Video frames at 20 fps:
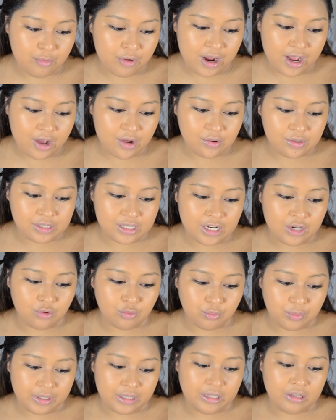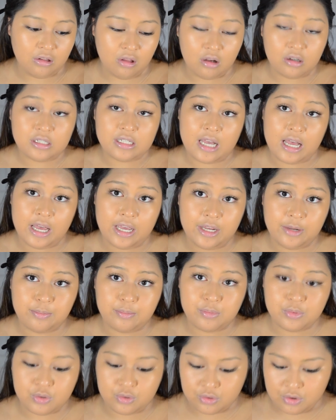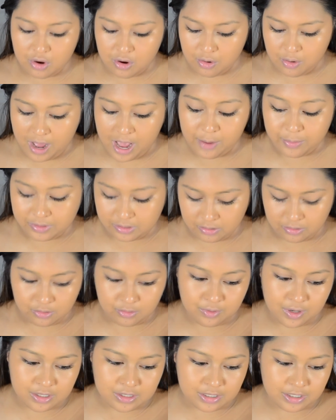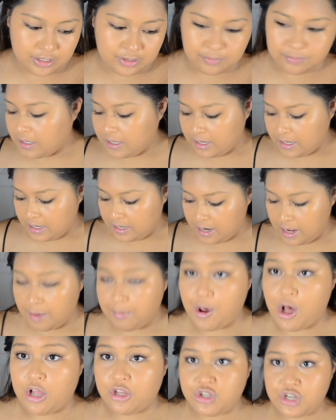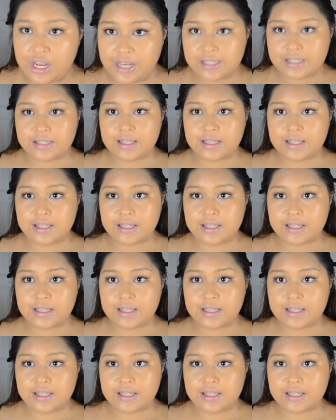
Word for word: brows in a really long time, so I was a little rusty, and I apologize.